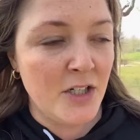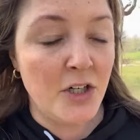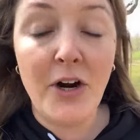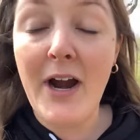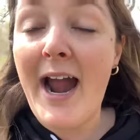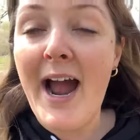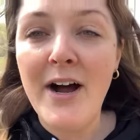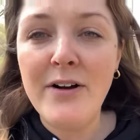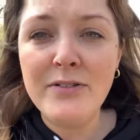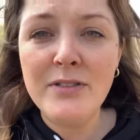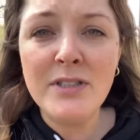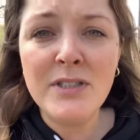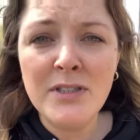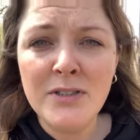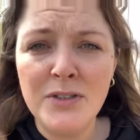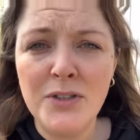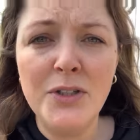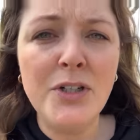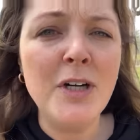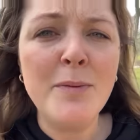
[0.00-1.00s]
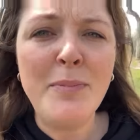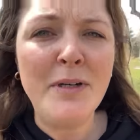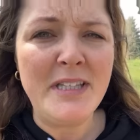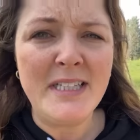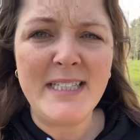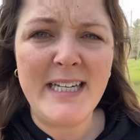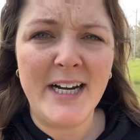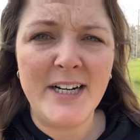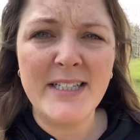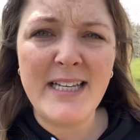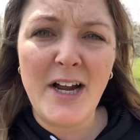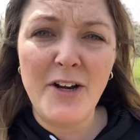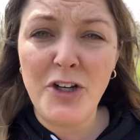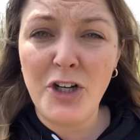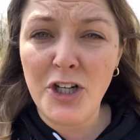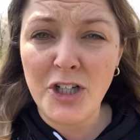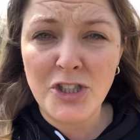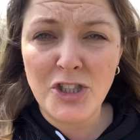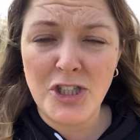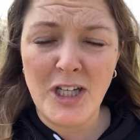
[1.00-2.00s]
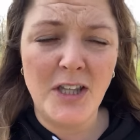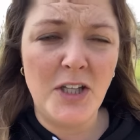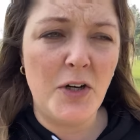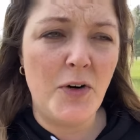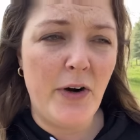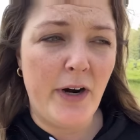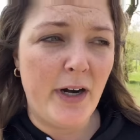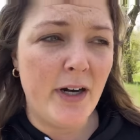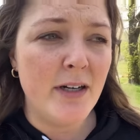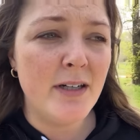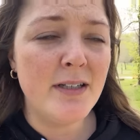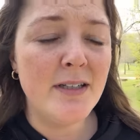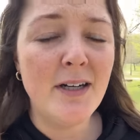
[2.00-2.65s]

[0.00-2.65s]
ground, you couldn't put the stairs down, you couldn't shut the door.